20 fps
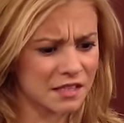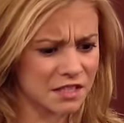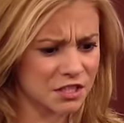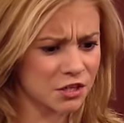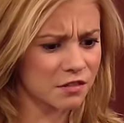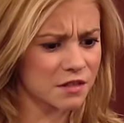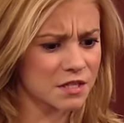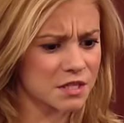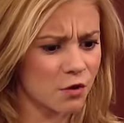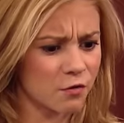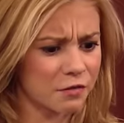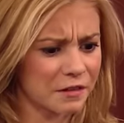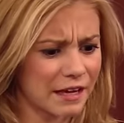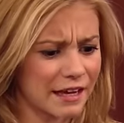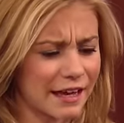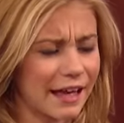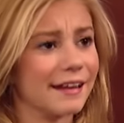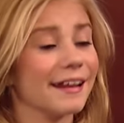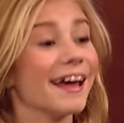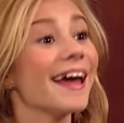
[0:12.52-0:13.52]
let's start this whole thing
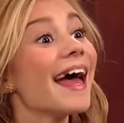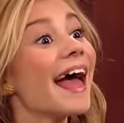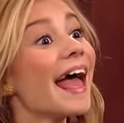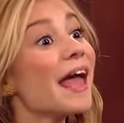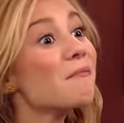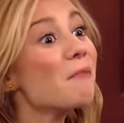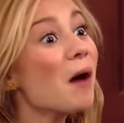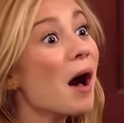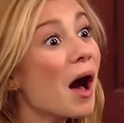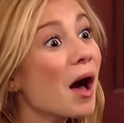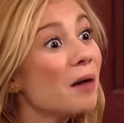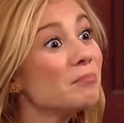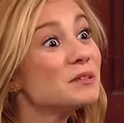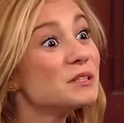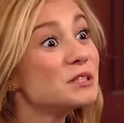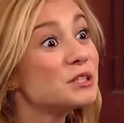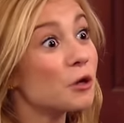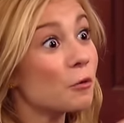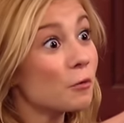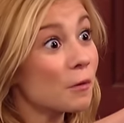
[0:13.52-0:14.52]
again. Hey,
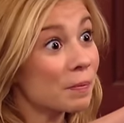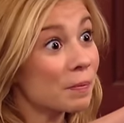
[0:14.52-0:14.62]
Mom, don't